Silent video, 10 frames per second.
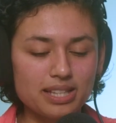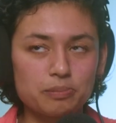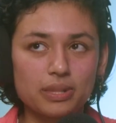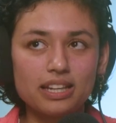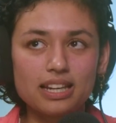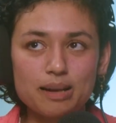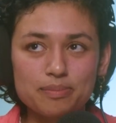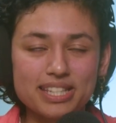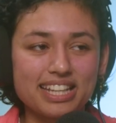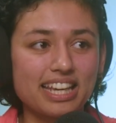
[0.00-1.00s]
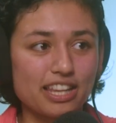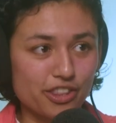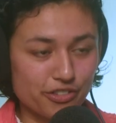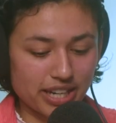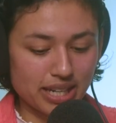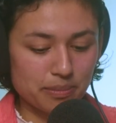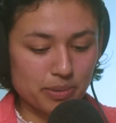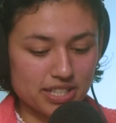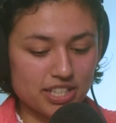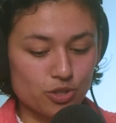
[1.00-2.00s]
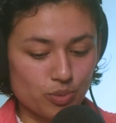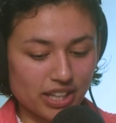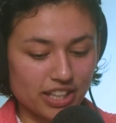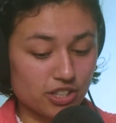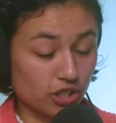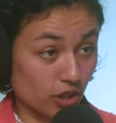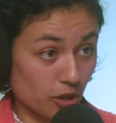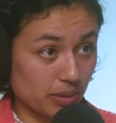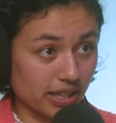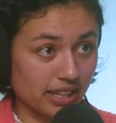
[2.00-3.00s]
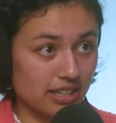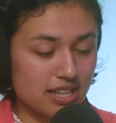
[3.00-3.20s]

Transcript: there's been an uptick in 3D printed dwellings globally.